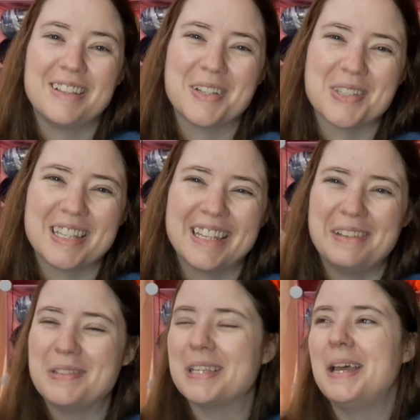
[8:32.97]
make those
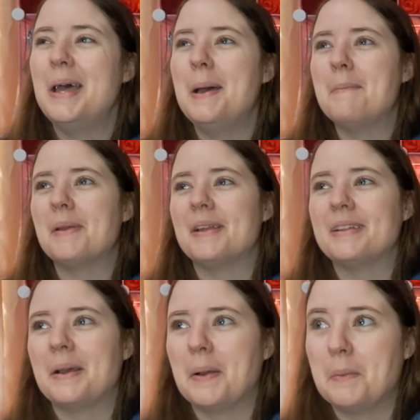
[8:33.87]
sleeves, but
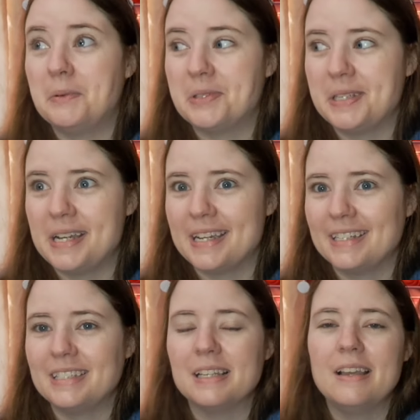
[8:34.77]
uh, we'll see, I
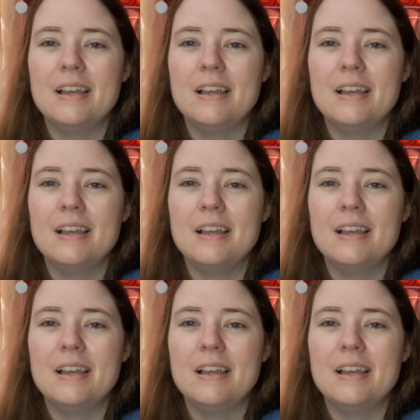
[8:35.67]
guess.